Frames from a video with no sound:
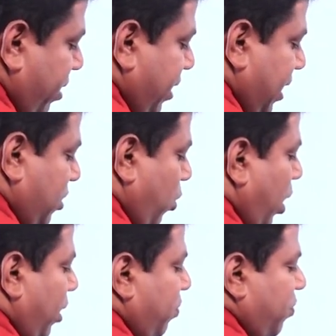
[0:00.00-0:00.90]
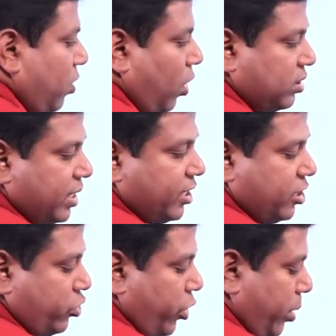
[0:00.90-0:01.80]
That is how one full oscillation
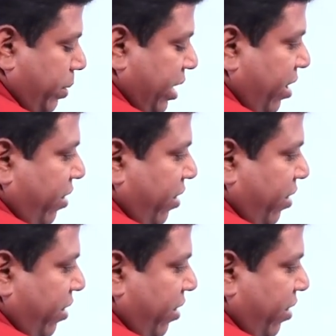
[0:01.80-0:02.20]
is going to be.